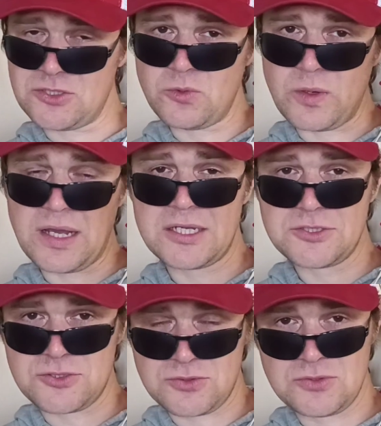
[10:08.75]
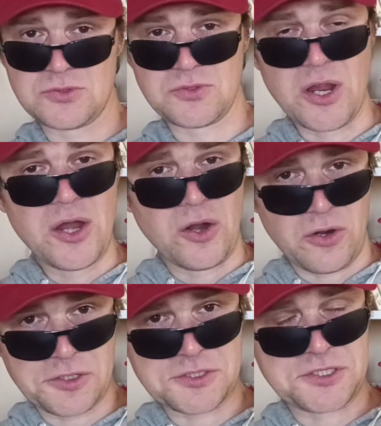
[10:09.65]
You want to
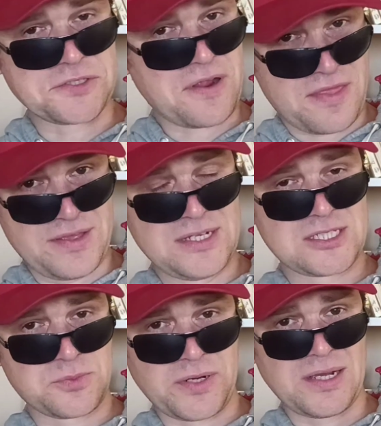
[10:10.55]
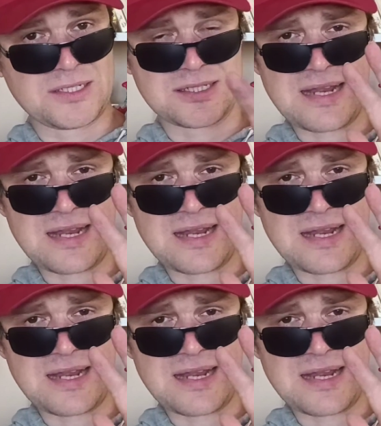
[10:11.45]
order these parts,